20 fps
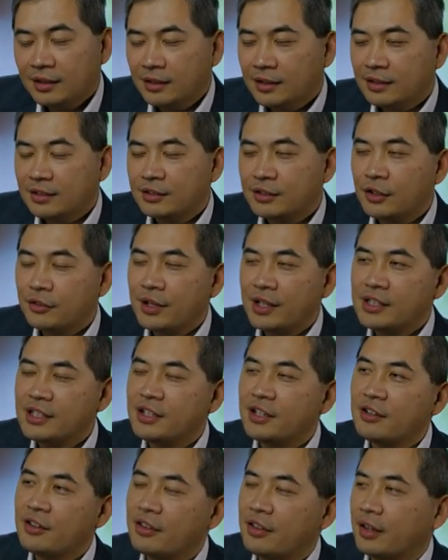So that's
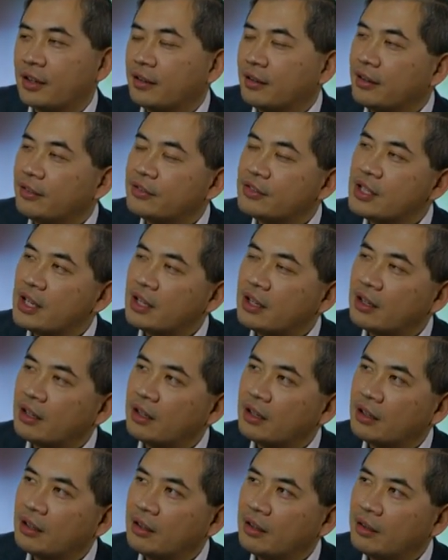another thing. It's like,
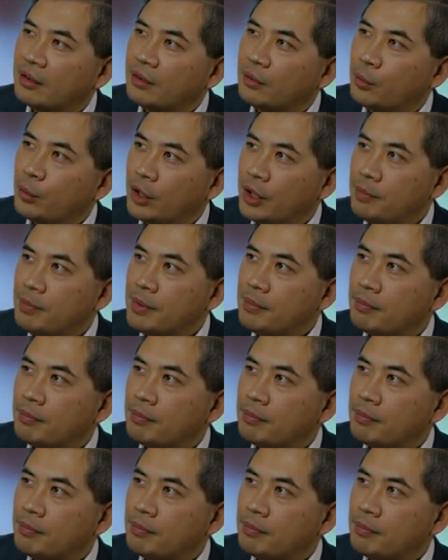would it be?